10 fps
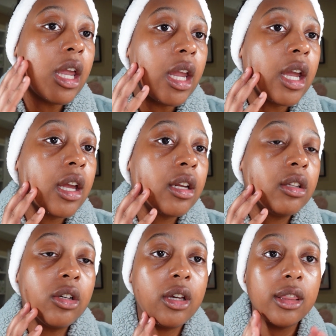and
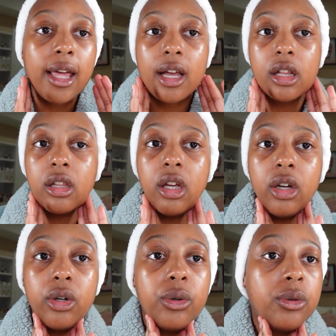look at that
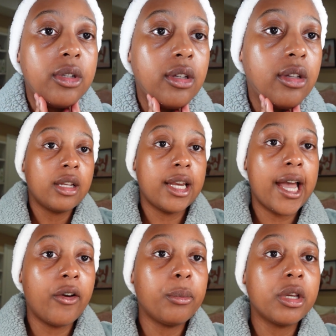glow.
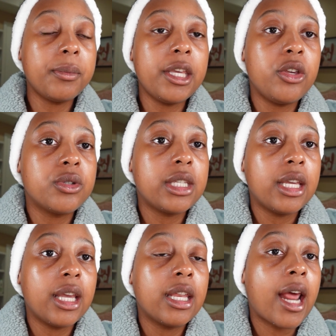Now I'm going to be
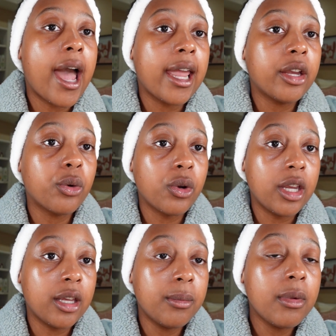using an eye
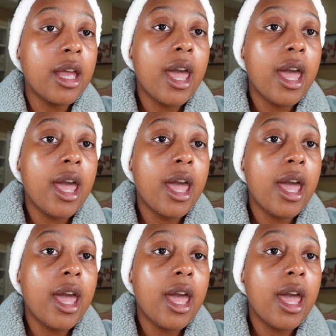cream,